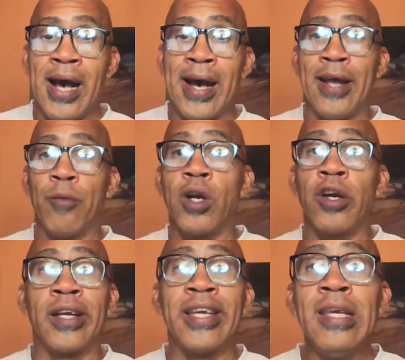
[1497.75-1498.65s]
And we're
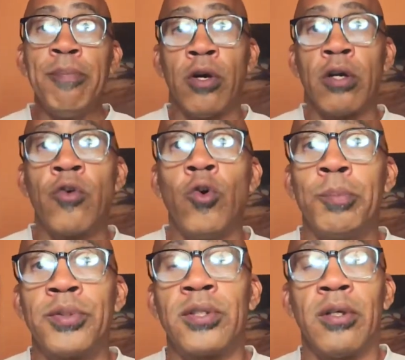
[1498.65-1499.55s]
going to keep our
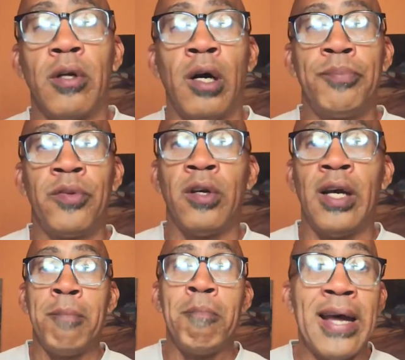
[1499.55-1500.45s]
groups up
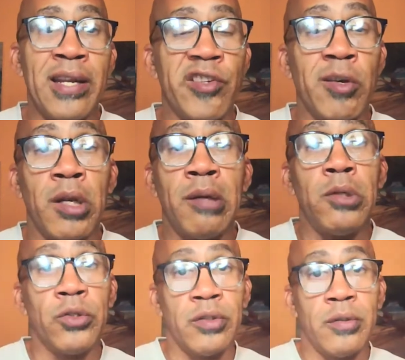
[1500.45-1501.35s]
a manageable
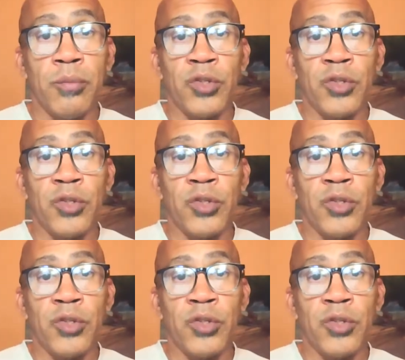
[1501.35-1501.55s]
amount,